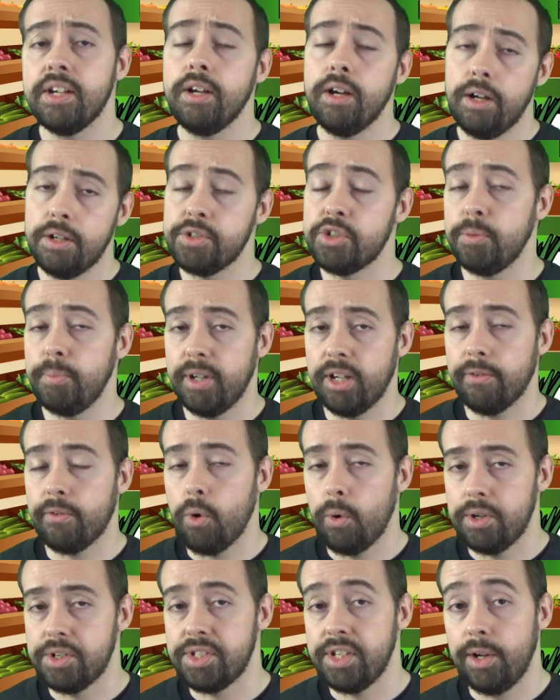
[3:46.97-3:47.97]
assuming of
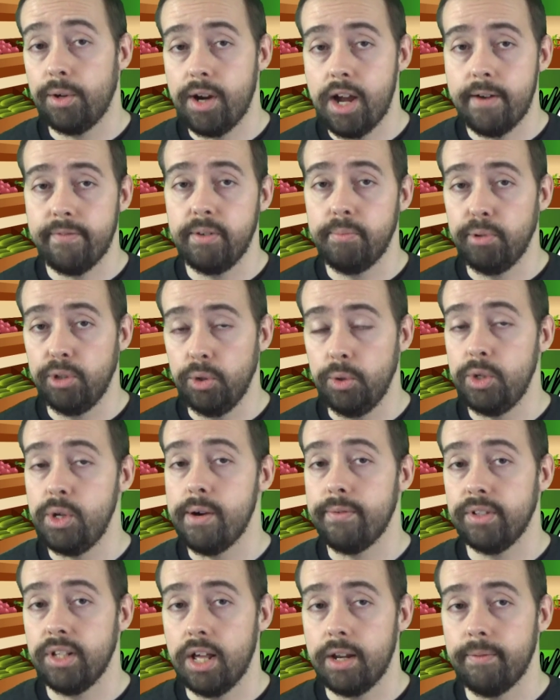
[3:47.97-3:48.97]
course that you're heavy blue and you
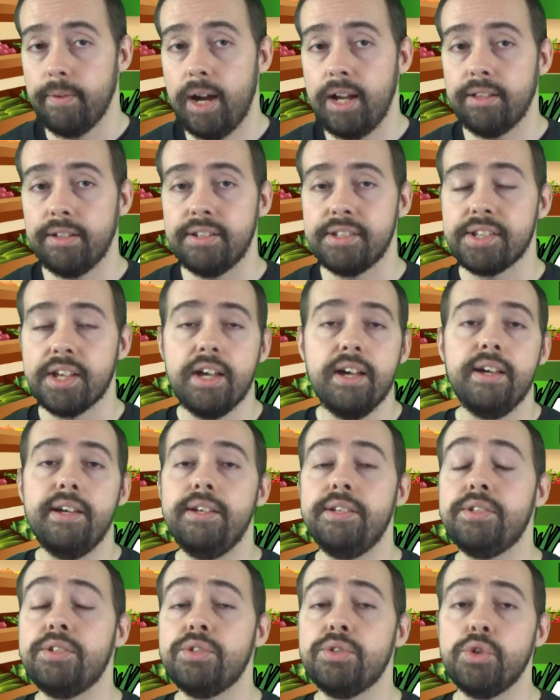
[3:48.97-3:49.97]
have a lot of islands,
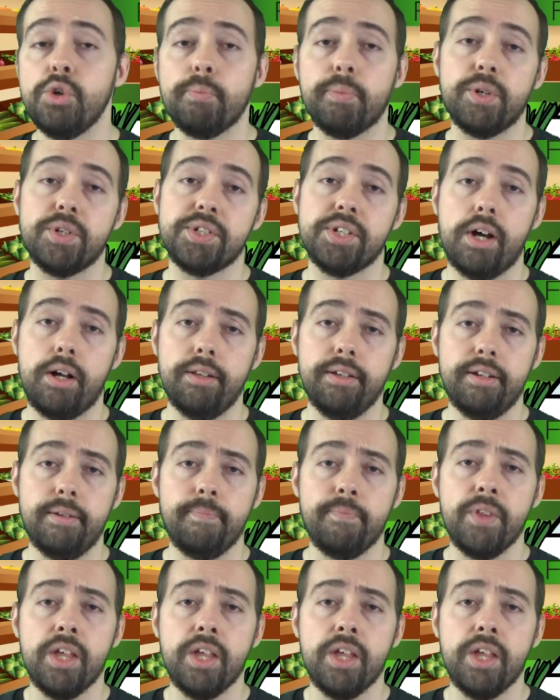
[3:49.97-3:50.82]
is super solid.